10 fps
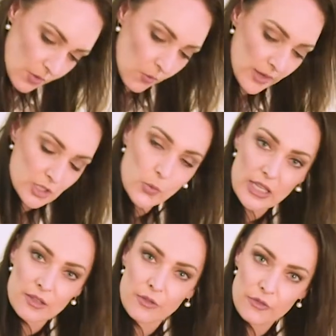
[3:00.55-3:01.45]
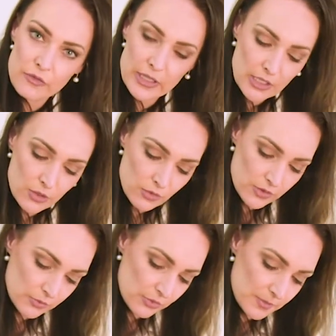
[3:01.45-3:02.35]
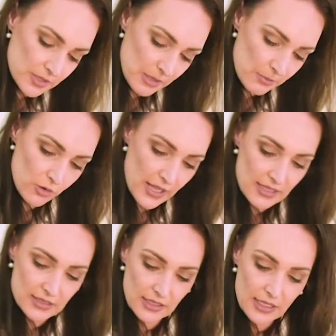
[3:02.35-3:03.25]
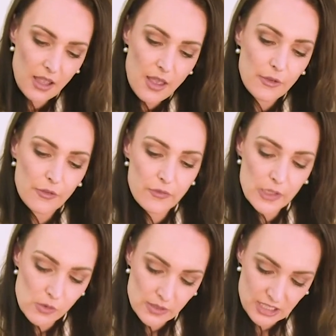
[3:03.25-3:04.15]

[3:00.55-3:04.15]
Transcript: Once we can feel the ribs a bit more easily, feel the